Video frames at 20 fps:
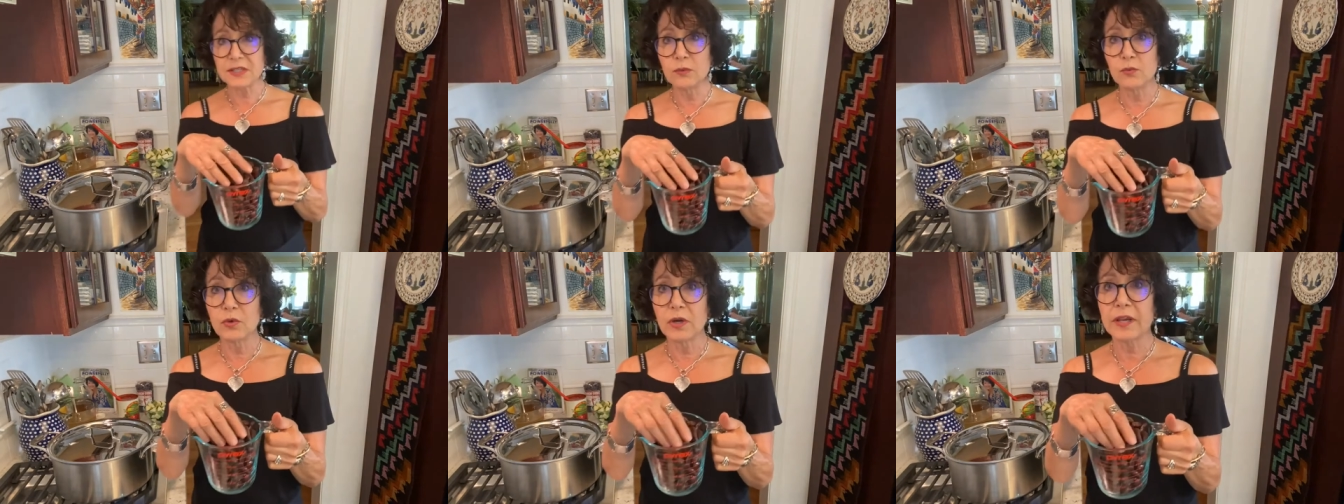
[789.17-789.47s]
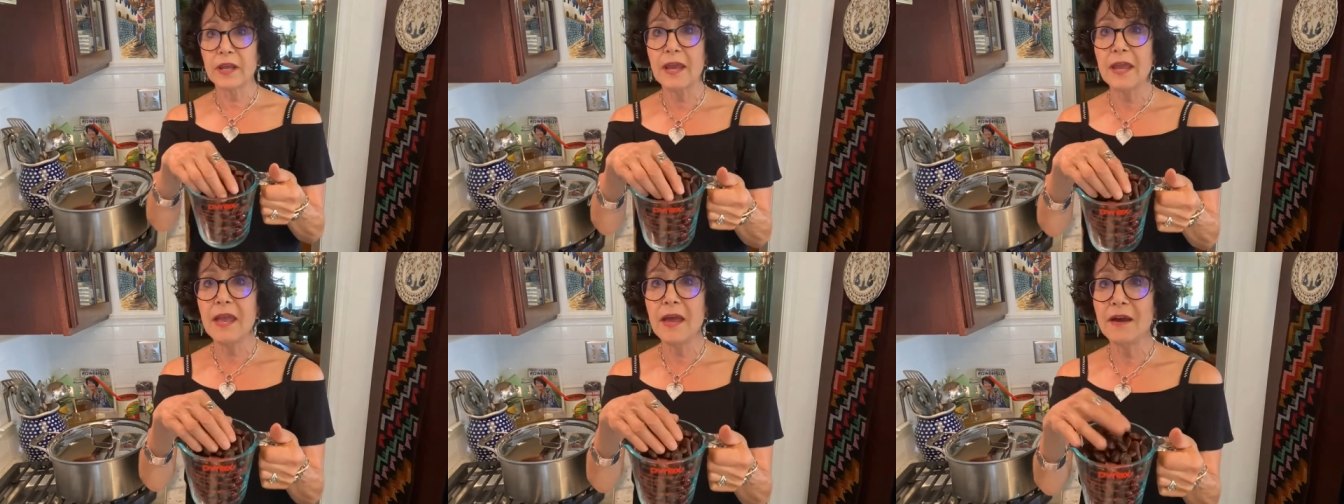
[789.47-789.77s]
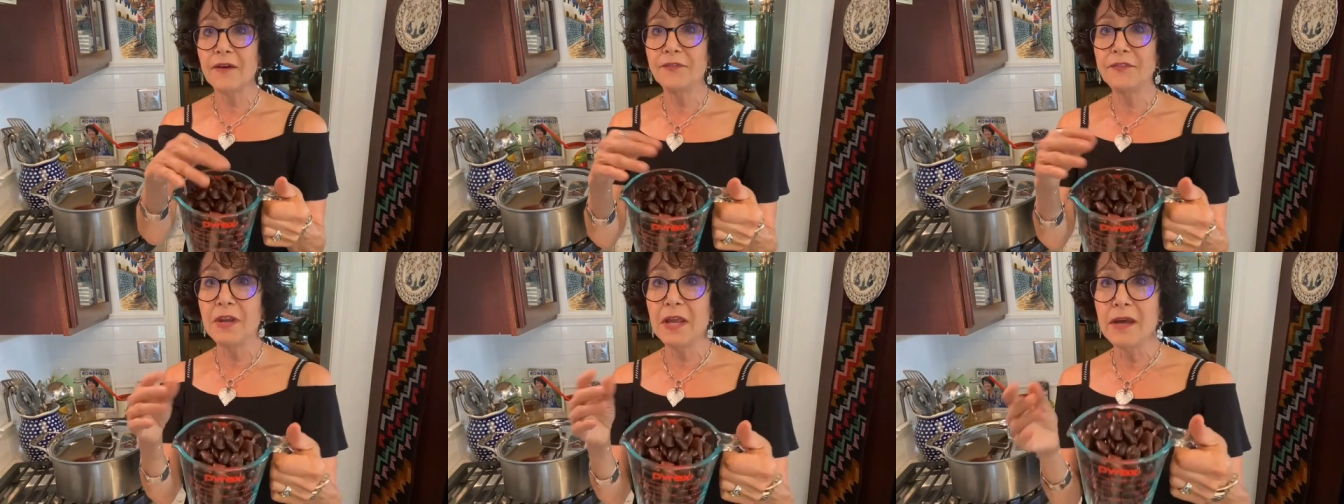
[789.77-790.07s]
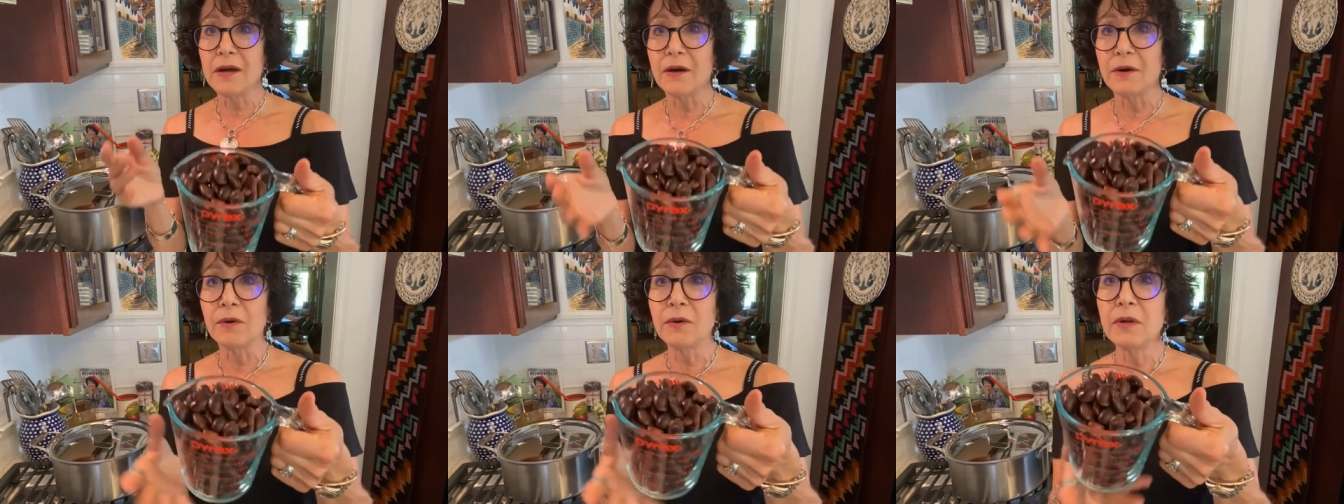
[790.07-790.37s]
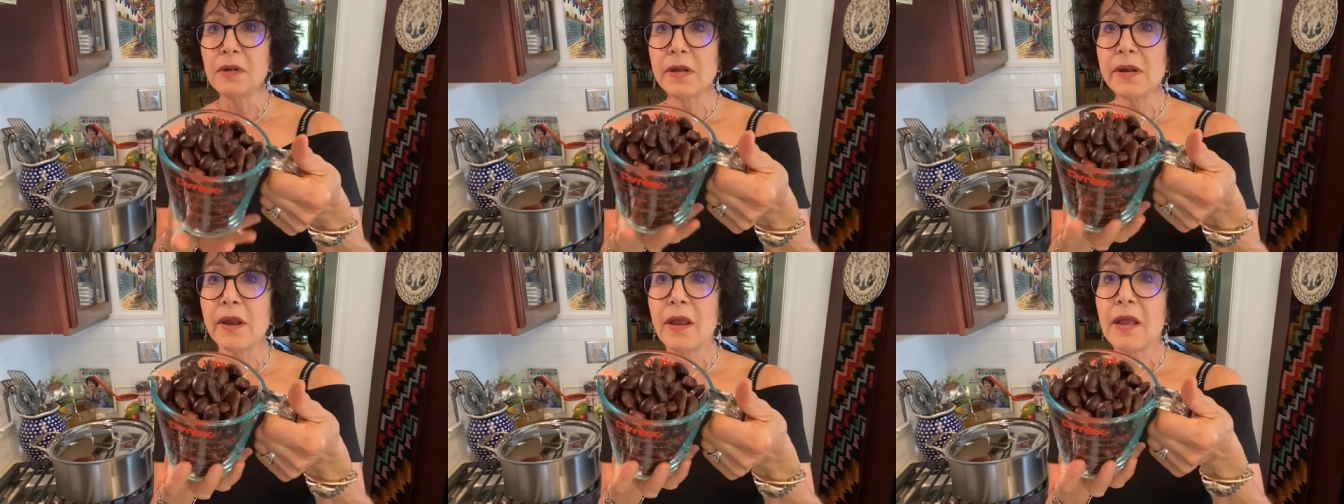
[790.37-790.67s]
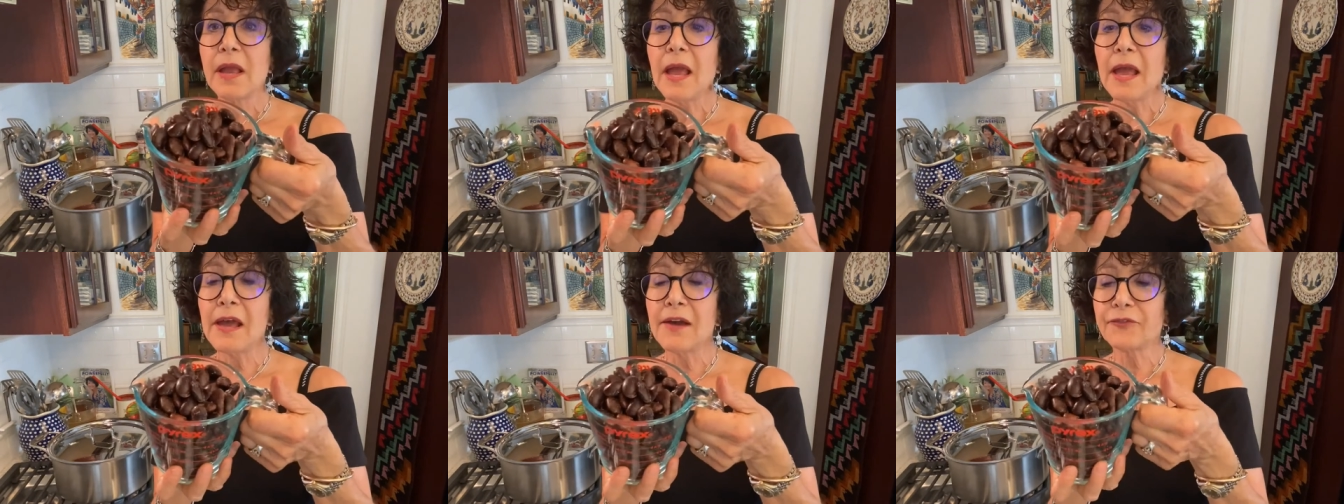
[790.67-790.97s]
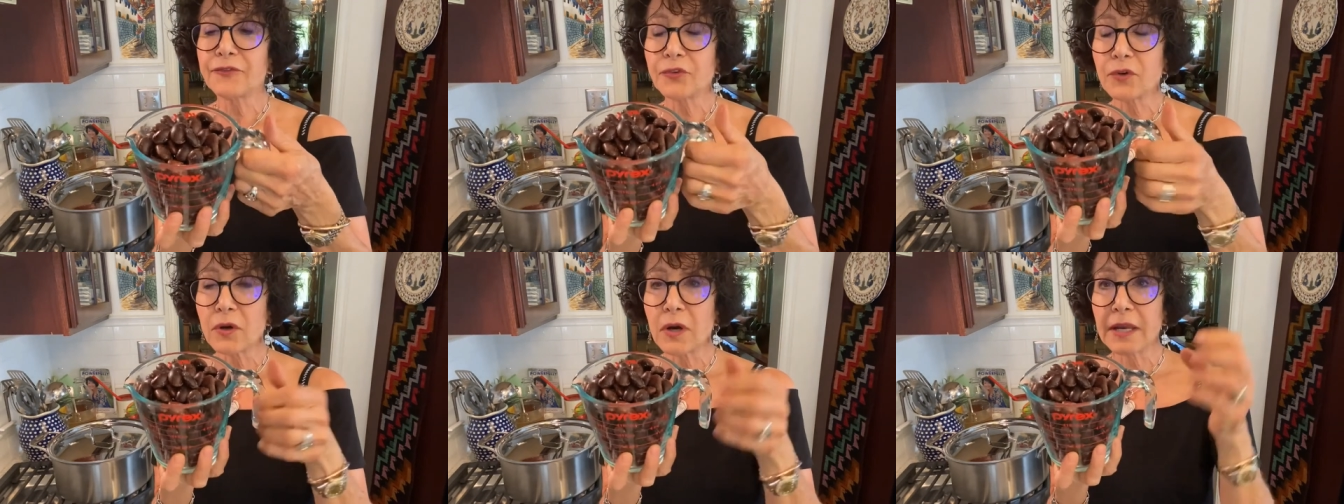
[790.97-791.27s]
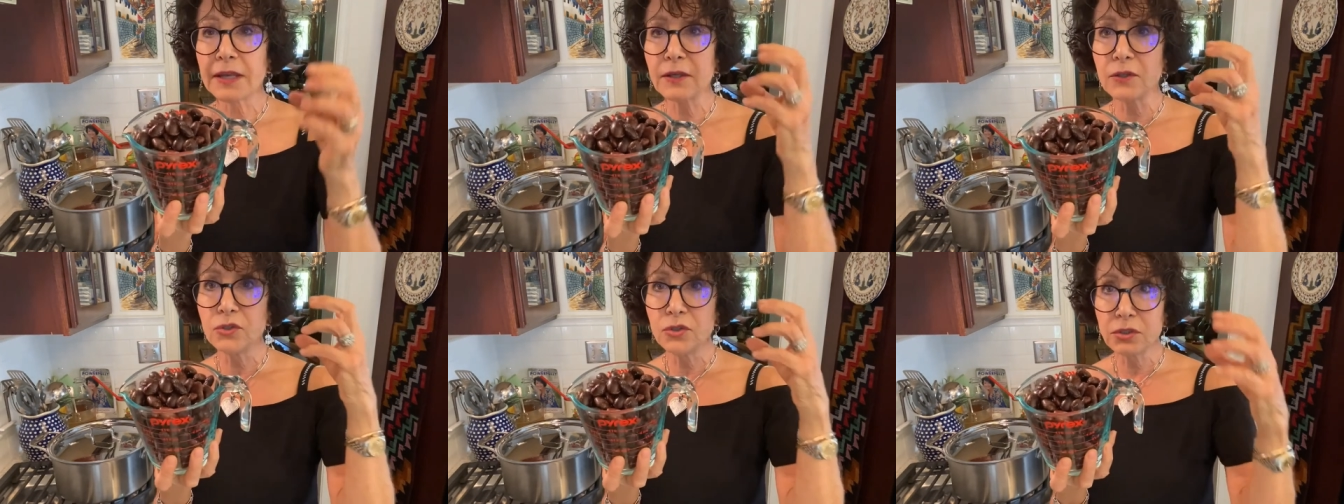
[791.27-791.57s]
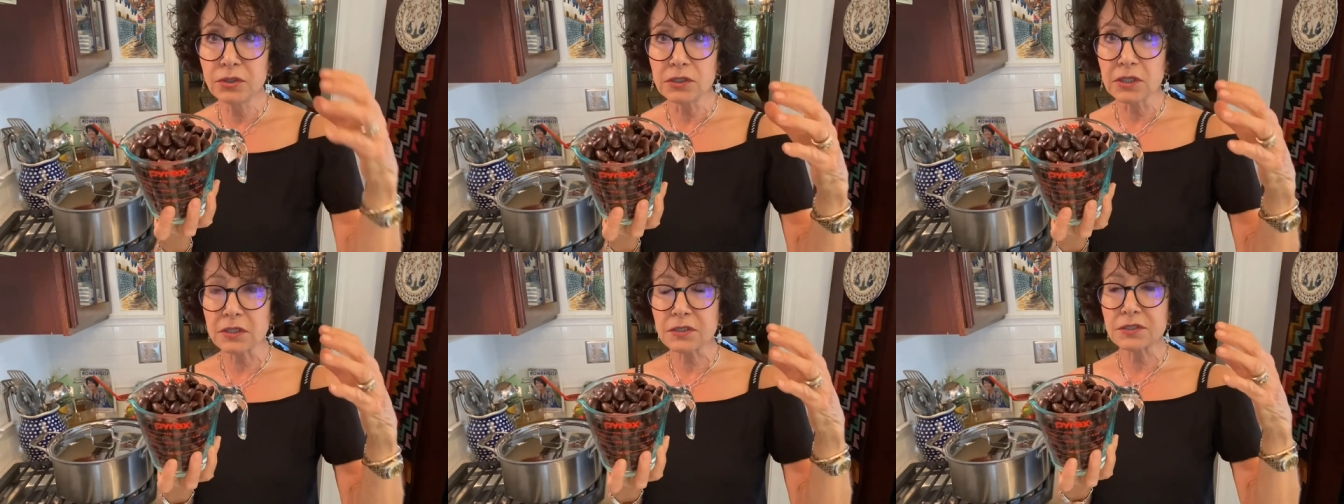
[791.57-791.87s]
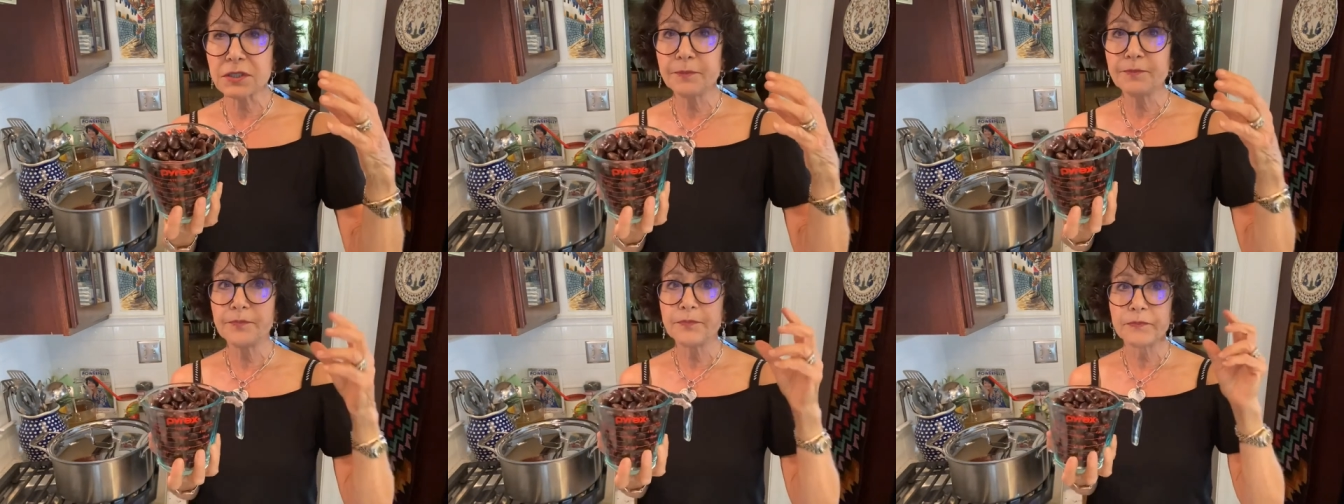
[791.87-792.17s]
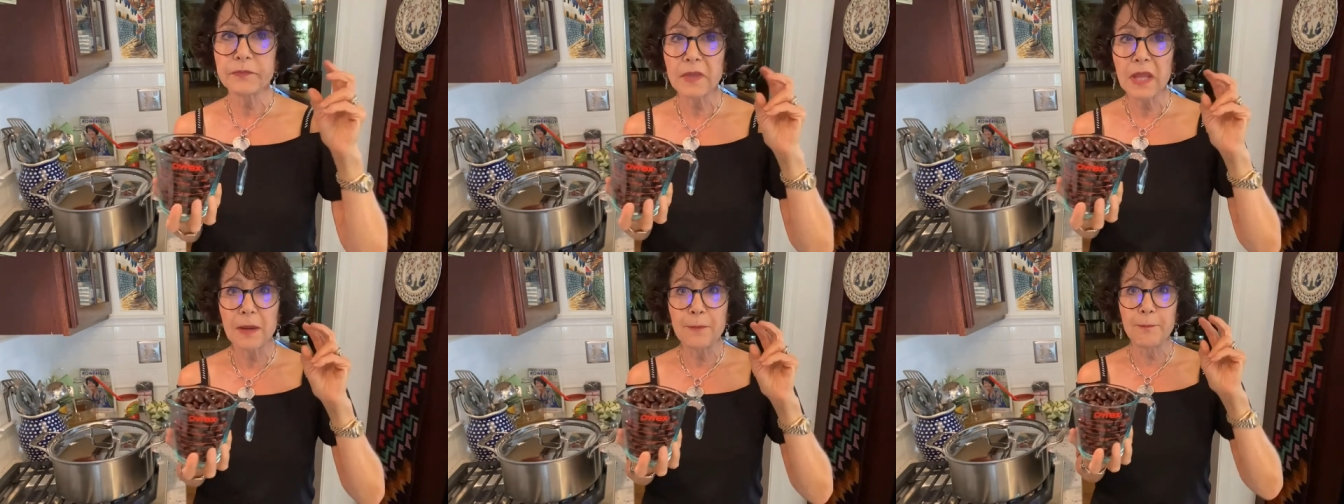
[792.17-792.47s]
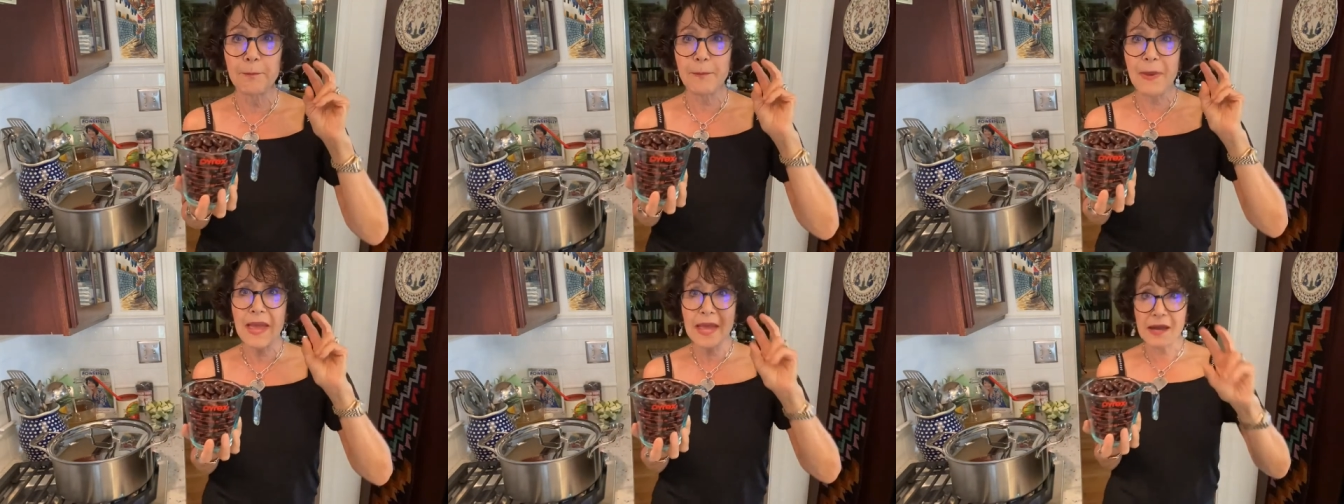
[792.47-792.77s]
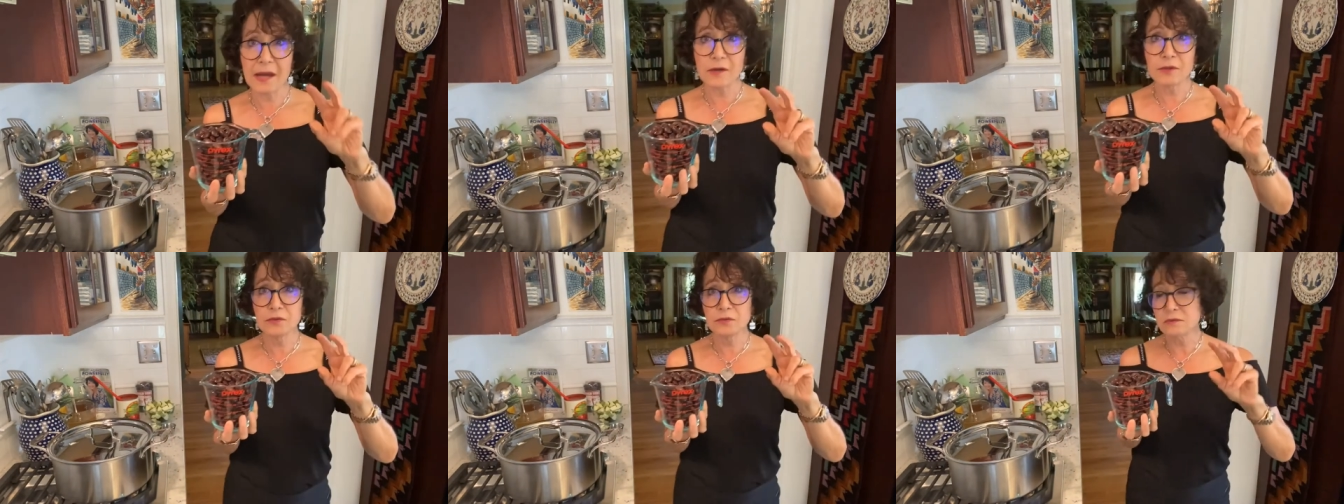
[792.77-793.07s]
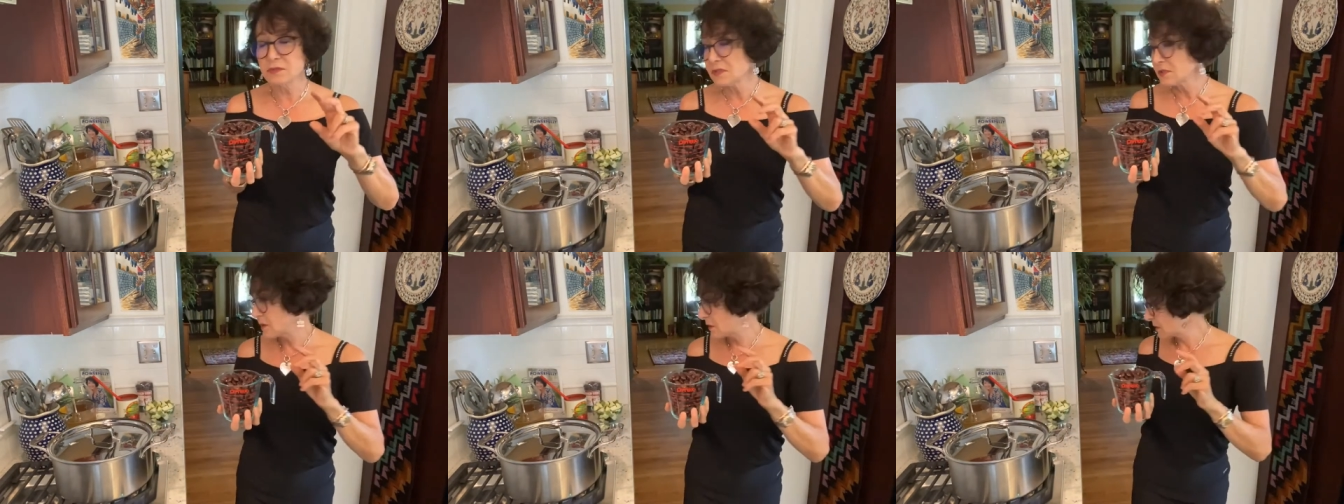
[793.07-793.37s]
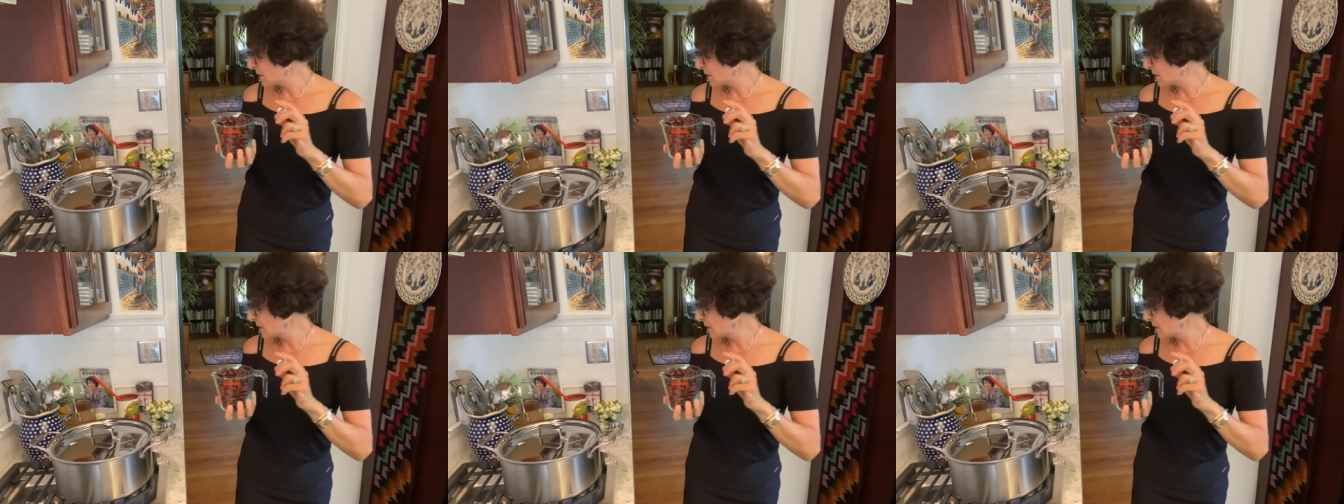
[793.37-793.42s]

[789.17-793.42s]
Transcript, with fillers: what I have now, after I cooked a pound,